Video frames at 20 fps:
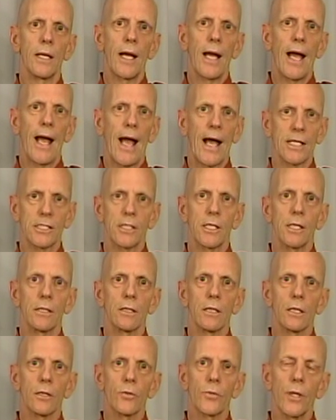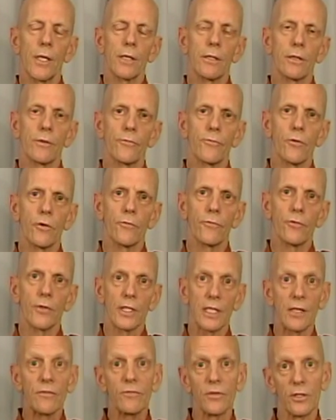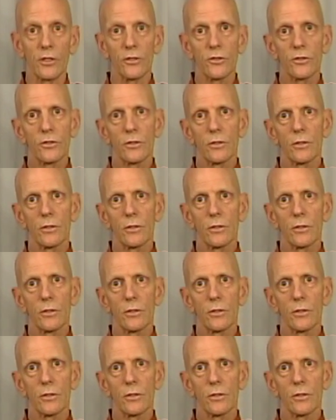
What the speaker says: asking the Creator for forgiveness.